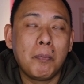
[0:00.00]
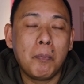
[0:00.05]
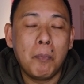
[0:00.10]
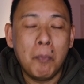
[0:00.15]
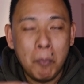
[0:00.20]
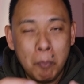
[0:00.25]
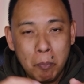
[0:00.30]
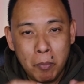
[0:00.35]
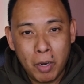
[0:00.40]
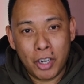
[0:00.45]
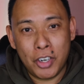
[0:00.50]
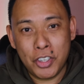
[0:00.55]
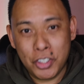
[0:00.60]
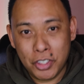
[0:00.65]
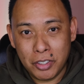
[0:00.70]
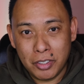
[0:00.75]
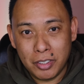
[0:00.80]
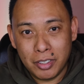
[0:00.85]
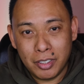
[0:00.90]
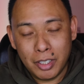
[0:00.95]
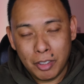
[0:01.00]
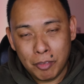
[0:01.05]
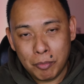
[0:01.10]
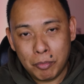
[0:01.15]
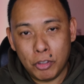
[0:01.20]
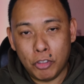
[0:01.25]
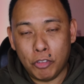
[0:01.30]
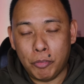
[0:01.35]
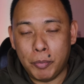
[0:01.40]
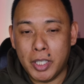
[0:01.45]
Marginal
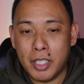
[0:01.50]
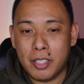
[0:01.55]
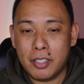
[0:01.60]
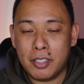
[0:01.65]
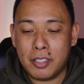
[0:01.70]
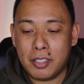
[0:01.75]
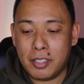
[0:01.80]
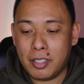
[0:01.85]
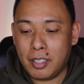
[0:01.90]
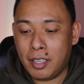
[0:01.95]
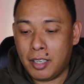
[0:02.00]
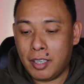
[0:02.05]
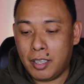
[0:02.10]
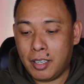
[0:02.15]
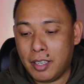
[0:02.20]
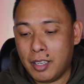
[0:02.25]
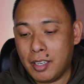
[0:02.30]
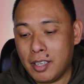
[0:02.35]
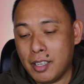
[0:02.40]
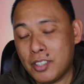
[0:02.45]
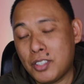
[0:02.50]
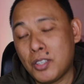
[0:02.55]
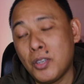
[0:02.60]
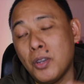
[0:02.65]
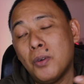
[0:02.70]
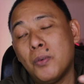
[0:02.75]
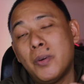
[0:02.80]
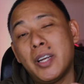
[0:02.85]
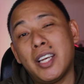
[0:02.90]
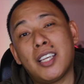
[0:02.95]
improvements.
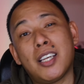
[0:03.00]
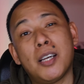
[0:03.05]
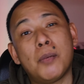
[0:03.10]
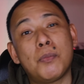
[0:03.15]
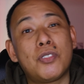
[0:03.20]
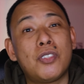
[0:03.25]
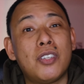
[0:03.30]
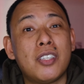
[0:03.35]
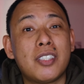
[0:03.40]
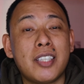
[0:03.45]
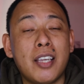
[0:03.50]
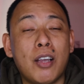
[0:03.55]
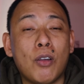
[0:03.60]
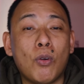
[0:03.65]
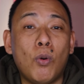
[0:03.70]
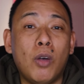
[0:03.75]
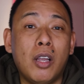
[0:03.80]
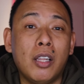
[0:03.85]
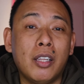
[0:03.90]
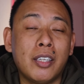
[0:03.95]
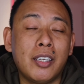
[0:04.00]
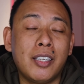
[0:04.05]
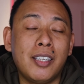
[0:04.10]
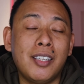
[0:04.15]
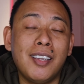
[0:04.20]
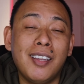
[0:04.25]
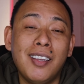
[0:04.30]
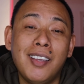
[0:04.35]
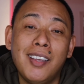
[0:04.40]
So when it comes to the sound quality,